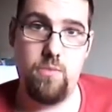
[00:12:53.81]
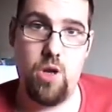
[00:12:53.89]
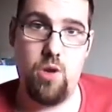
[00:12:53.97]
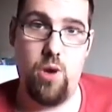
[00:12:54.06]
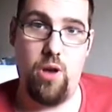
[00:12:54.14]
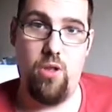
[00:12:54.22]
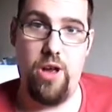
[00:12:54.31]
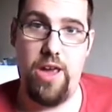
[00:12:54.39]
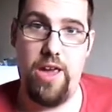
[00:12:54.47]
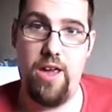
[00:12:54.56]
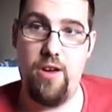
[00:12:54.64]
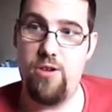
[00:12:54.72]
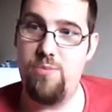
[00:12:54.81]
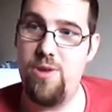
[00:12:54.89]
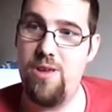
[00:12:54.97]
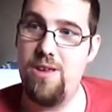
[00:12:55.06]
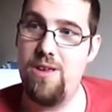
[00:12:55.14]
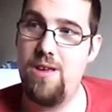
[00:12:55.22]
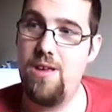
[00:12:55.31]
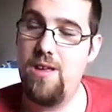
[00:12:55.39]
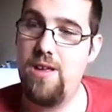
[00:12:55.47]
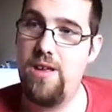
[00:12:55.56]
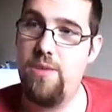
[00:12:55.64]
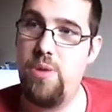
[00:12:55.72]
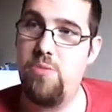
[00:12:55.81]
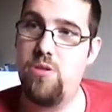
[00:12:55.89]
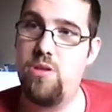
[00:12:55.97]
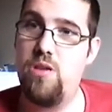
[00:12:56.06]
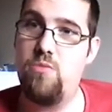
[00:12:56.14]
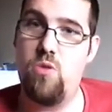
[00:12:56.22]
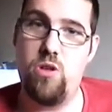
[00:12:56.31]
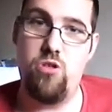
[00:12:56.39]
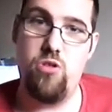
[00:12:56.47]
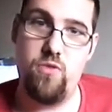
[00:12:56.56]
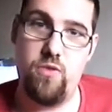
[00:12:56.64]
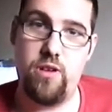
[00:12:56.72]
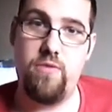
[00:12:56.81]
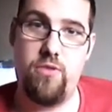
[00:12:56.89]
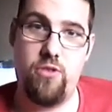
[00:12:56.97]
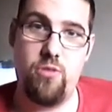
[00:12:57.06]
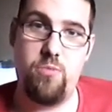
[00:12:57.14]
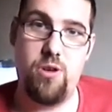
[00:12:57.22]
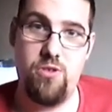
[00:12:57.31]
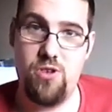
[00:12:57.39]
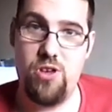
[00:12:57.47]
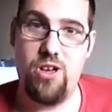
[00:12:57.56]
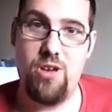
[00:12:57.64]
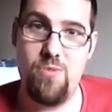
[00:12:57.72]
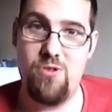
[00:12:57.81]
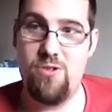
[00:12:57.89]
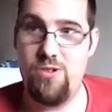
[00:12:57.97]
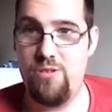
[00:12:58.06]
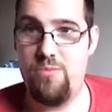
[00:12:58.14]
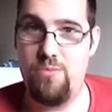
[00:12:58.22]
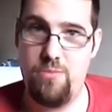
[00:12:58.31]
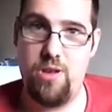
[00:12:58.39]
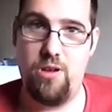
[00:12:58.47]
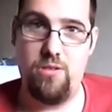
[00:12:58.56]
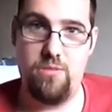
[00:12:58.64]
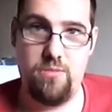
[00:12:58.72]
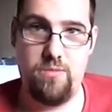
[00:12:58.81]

quite a lot of hate on me. People saying, well, can you fucking throw a punch anymore? And, you know.